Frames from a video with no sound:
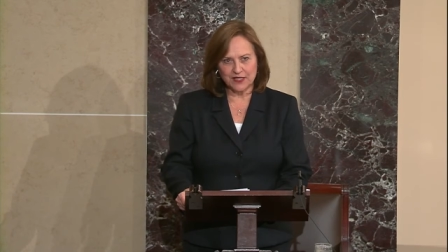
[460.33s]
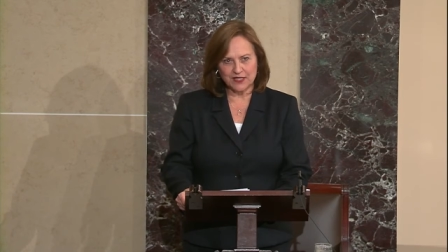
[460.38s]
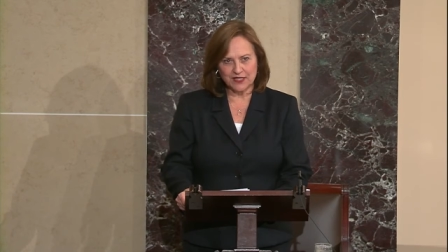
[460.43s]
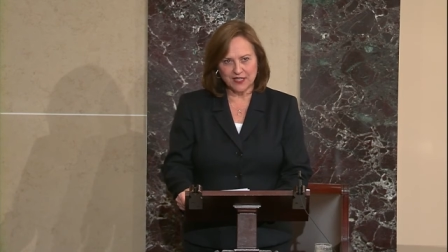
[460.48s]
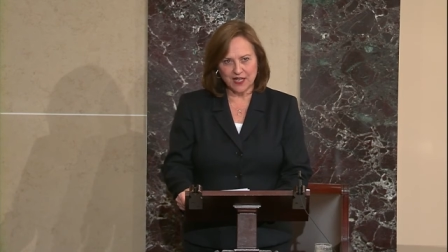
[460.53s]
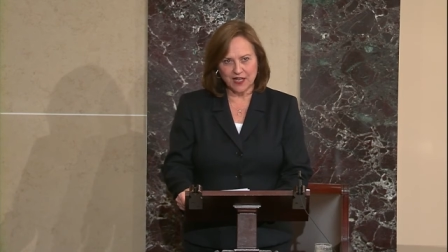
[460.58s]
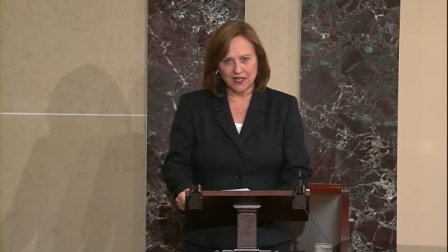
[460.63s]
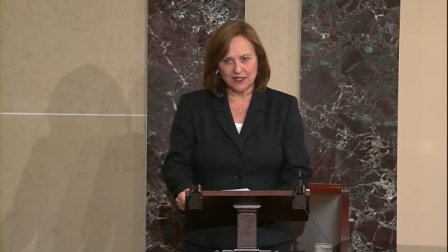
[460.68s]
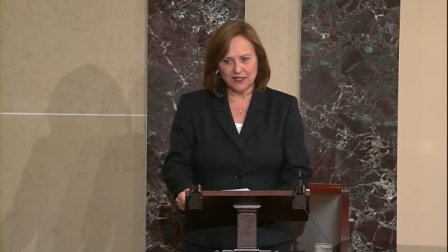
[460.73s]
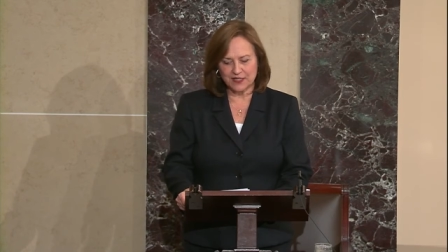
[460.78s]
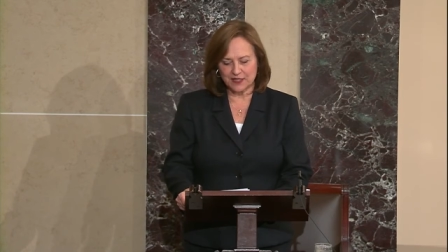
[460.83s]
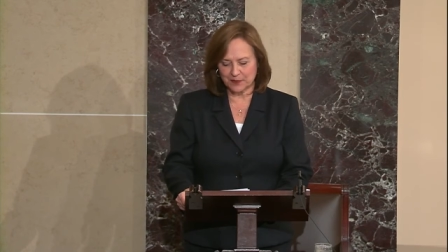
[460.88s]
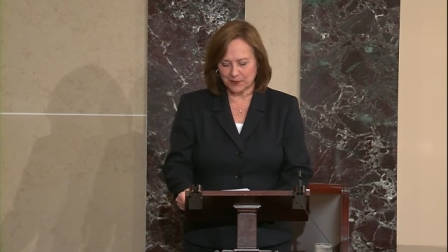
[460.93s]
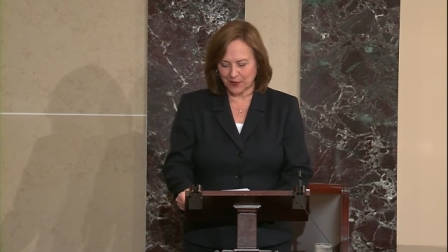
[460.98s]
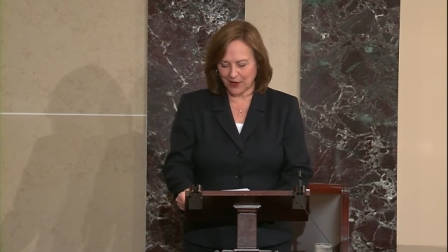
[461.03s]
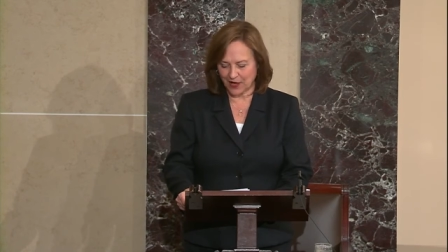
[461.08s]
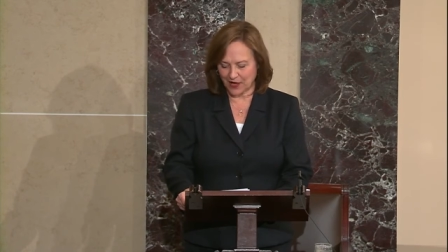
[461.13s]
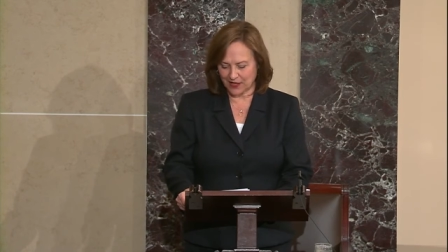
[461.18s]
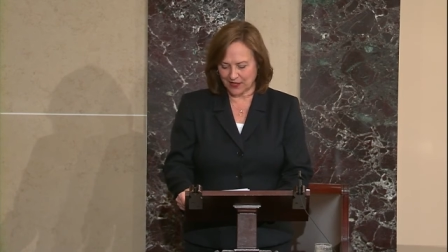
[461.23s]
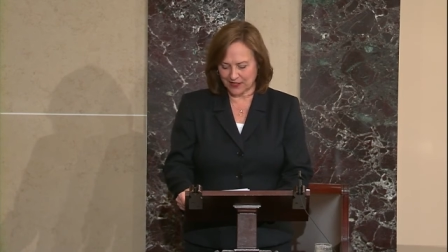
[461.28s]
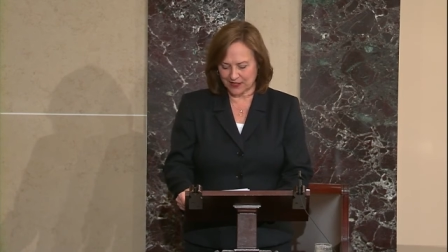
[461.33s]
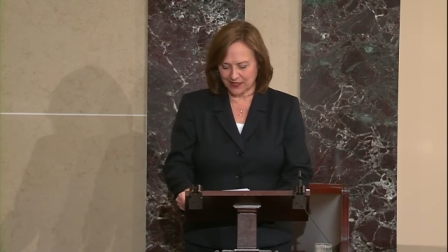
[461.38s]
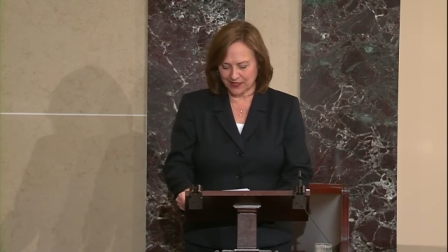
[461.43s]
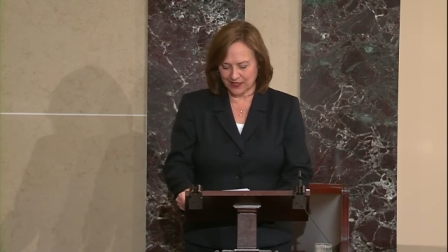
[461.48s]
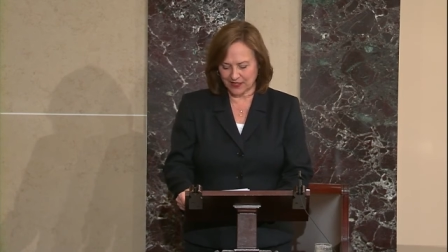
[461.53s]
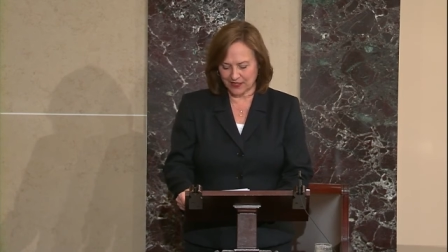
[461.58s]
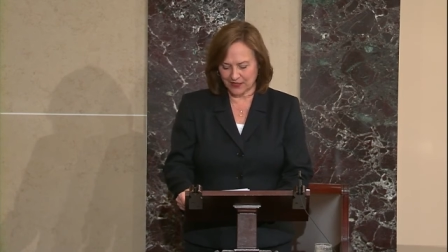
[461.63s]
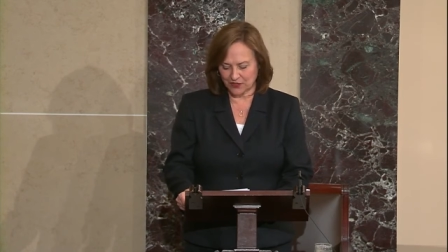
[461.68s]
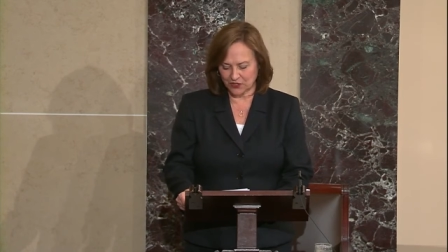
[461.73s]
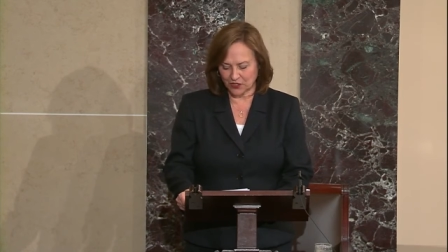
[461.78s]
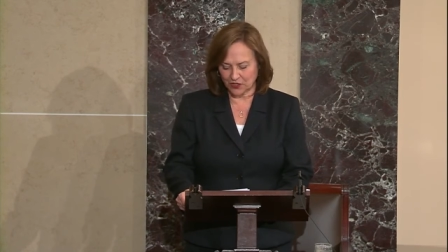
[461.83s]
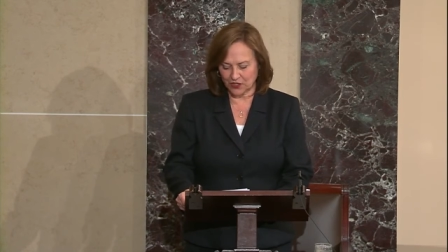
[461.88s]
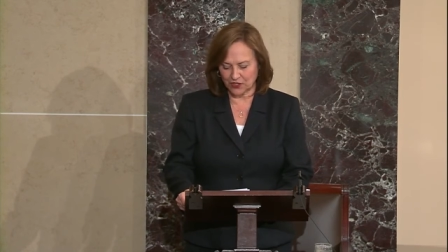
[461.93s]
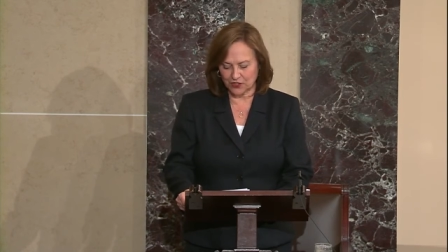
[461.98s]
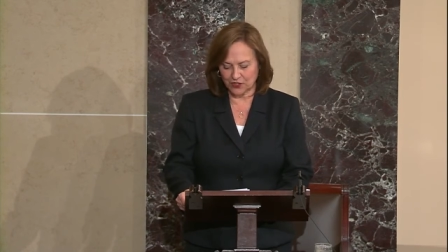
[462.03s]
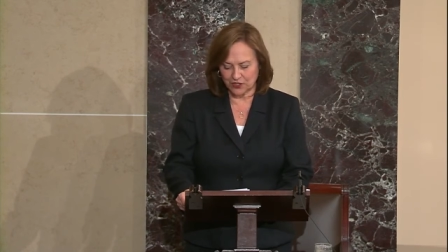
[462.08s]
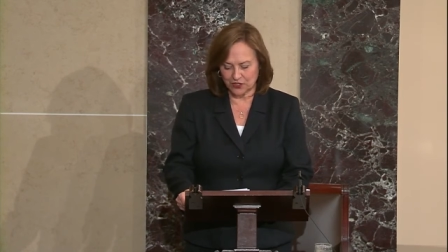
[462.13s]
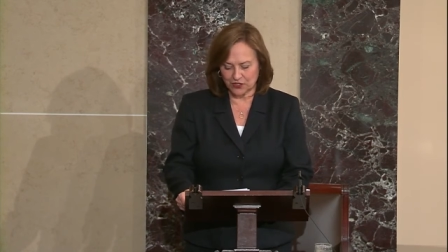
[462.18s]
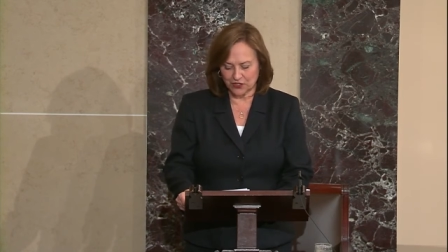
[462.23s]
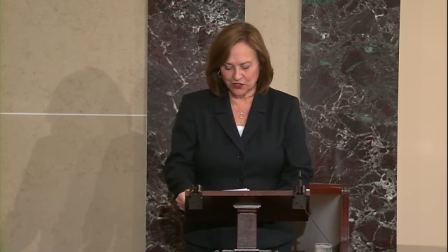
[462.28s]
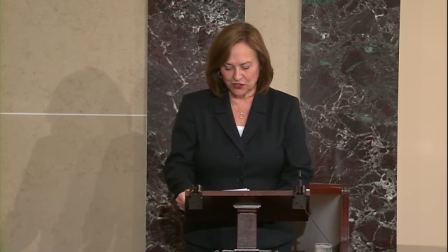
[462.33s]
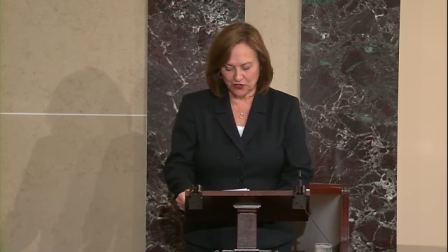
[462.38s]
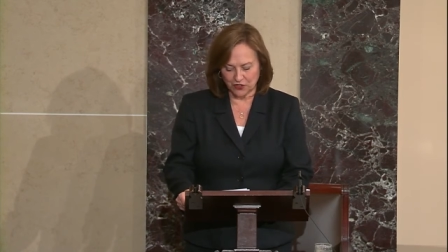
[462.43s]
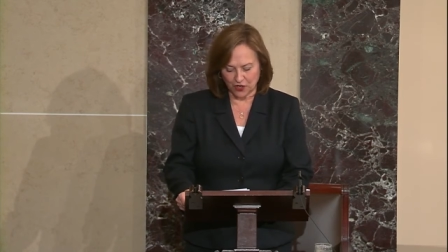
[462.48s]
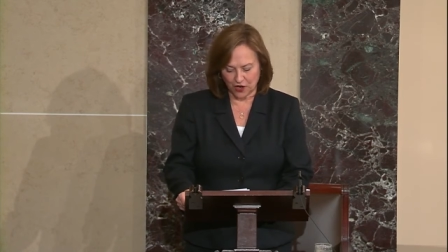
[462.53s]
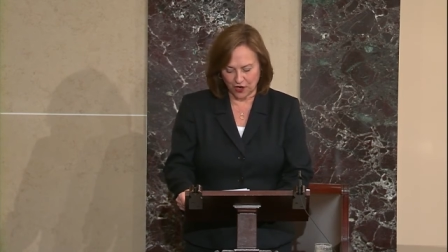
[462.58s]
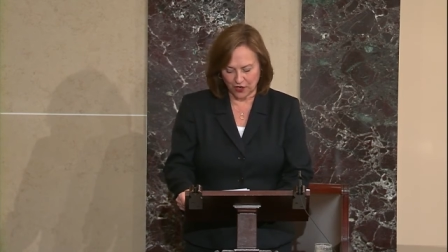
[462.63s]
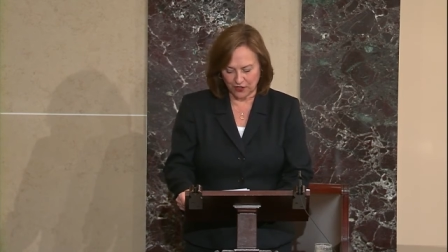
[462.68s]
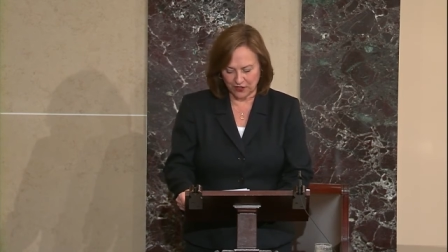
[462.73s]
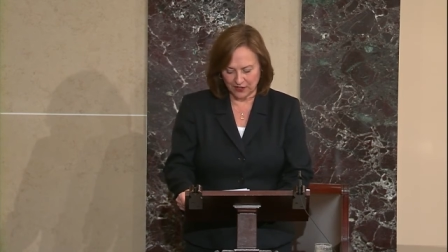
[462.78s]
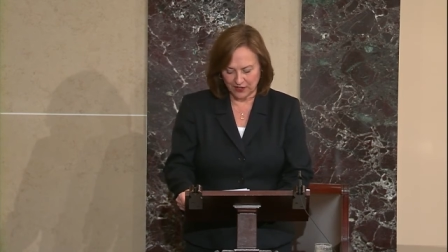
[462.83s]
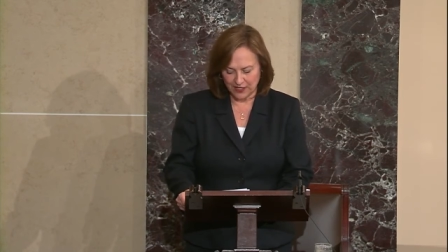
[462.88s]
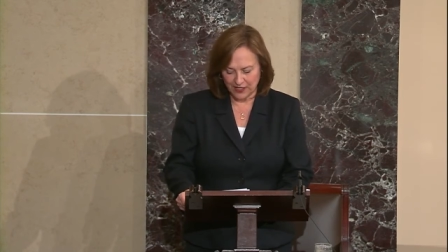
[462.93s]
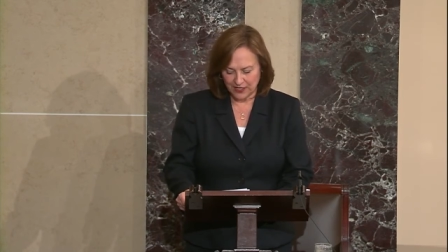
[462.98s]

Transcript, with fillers: sense policies are a good start